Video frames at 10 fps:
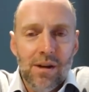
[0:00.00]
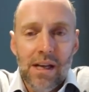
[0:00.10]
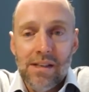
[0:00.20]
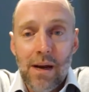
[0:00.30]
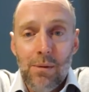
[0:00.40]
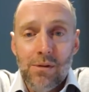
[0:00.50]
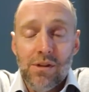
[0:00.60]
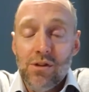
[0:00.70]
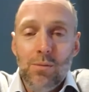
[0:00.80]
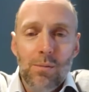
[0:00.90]
So let's say it
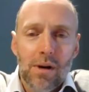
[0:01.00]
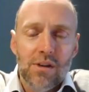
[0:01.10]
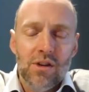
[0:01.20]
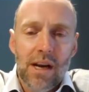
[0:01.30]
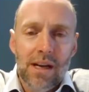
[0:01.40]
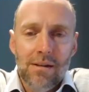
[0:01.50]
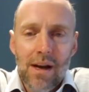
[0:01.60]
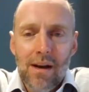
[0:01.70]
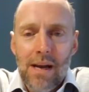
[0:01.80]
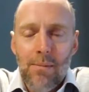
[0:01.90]
was a supermarket chain,
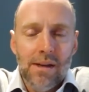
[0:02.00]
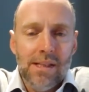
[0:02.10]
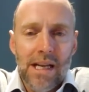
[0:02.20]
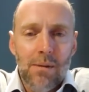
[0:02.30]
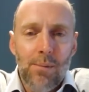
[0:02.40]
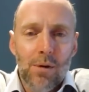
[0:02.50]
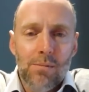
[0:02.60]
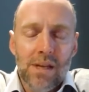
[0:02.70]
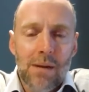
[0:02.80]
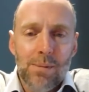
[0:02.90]
he might take the
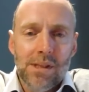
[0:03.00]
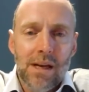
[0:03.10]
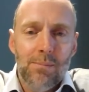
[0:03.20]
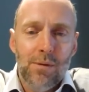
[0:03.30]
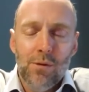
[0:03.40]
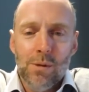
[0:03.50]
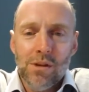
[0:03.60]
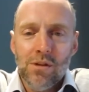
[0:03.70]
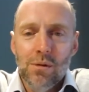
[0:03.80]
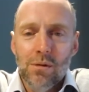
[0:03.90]
bottom ten percent
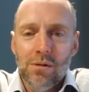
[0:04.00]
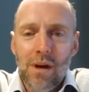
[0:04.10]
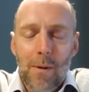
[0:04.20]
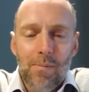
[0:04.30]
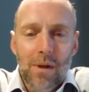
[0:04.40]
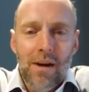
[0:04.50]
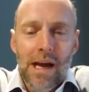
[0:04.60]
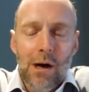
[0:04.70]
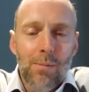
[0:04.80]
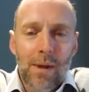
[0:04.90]
performing stores and
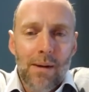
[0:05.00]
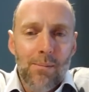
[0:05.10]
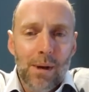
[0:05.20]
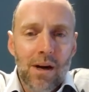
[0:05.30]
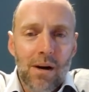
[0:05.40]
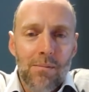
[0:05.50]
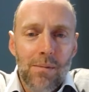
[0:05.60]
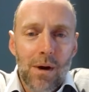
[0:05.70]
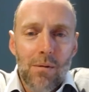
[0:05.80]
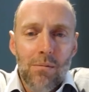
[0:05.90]
help them become
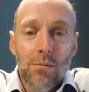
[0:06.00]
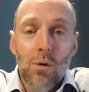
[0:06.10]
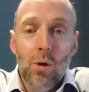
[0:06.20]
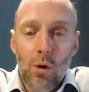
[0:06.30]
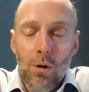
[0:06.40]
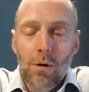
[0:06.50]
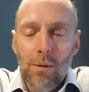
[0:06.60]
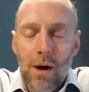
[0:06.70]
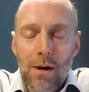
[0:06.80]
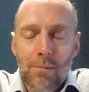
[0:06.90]

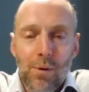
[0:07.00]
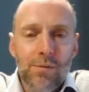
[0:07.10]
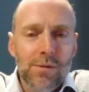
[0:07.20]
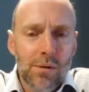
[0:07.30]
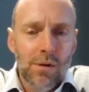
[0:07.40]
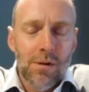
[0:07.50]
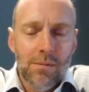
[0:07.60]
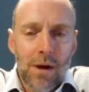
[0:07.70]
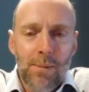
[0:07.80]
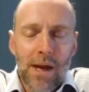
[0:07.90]
more uh, profitable
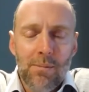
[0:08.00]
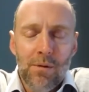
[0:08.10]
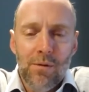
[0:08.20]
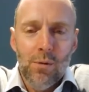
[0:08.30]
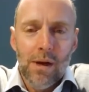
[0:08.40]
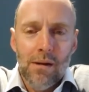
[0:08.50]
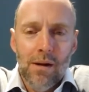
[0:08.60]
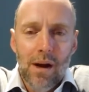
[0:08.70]
and, and better performing.